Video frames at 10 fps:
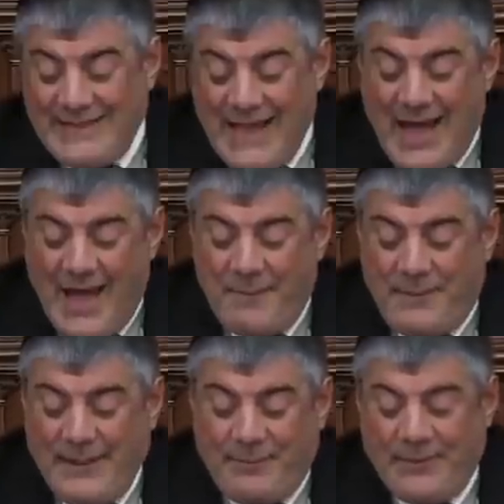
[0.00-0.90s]
There are
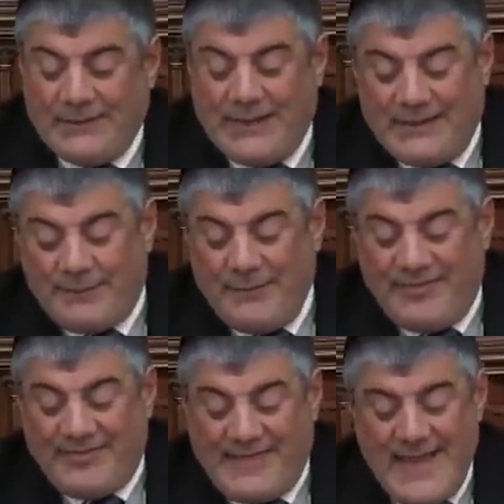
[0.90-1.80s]
people that
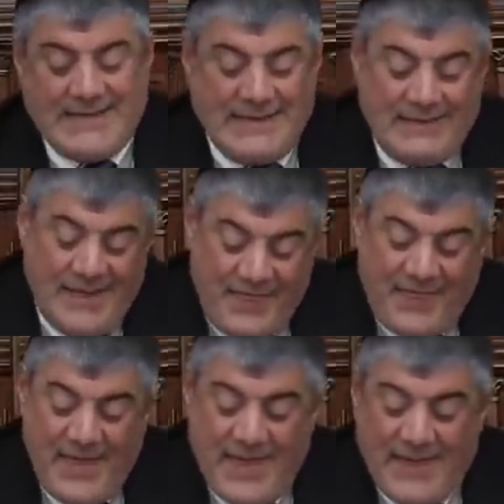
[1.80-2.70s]
mistakenly
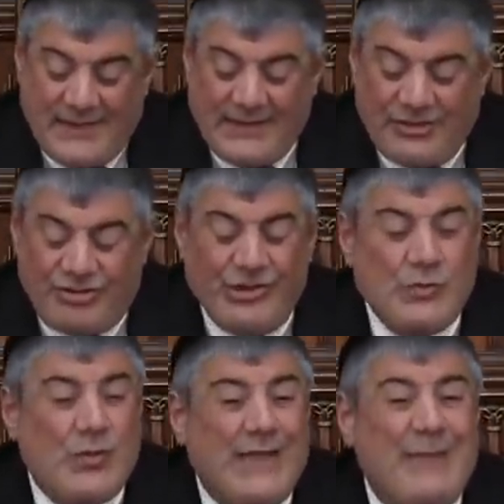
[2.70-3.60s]
think that
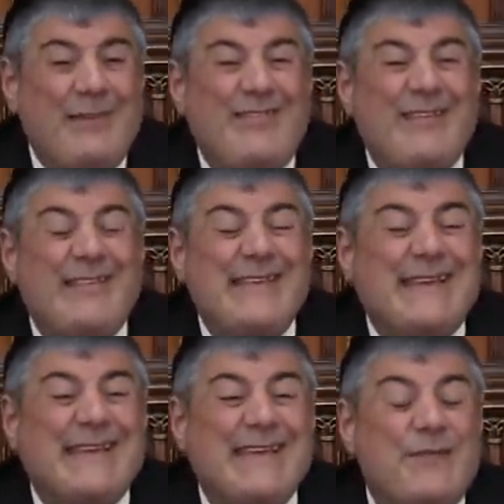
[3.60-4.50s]
Shidduchim is a
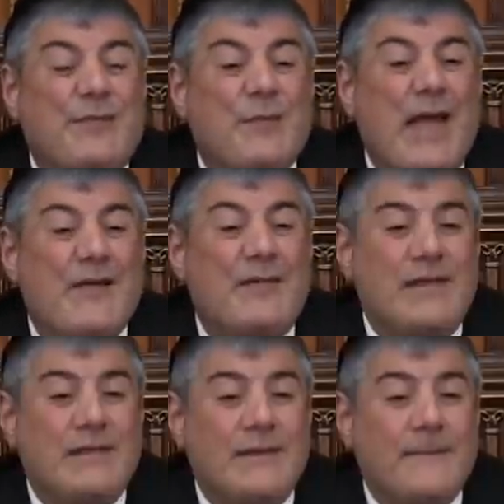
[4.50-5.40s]
decree from
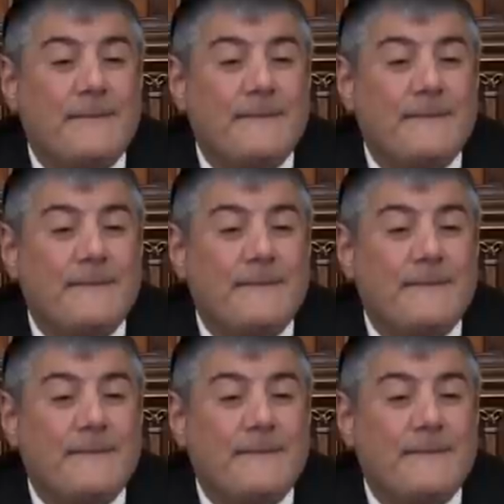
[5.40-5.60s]
heaven.